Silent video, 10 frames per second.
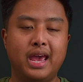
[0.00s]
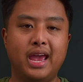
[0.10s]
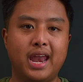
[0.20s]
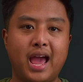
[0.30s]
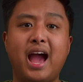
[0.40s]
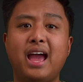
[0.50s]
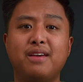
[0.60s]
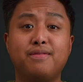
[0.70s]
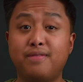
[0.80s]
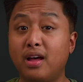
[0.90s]
and I
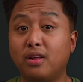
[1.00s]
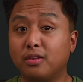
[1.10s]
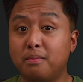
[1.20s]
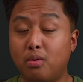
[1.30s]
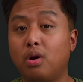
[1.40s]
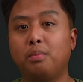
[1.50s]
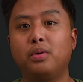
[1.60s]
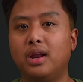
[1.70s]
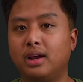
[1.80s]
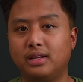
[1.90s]
felt more
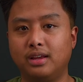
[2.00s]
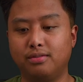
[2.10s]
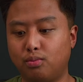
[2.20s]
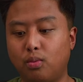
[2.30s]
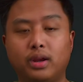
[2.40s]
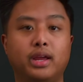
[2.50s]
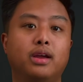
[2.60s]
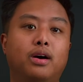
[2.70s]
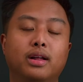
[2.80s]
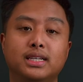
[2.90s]
productive
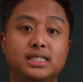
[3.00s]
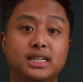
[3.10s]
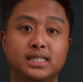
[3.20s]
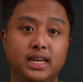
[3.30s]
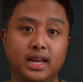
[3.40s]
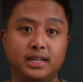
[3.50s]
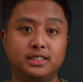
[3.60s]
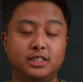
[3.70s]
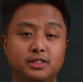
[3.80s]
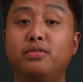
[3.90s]
working on the 16
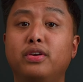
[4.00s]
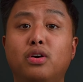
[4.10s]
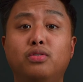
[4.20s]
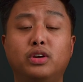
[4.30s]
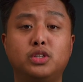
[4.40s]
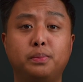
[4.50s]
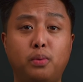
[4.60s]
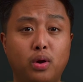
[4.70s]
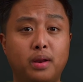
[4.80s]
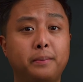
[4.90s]
inch. Moving over to
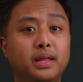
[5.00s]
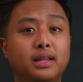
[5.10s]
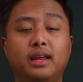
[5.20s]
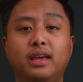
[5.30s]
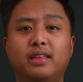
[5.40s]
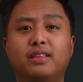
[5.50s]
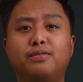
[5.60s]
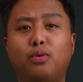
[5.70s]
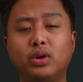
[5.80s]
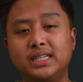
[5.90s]
portability, the
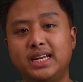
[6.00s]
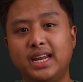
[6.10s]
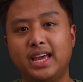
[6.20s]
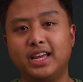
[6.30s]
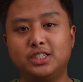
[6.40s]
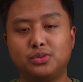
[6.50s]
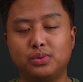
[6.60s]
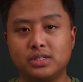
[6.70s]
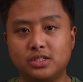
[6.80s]
14 inch was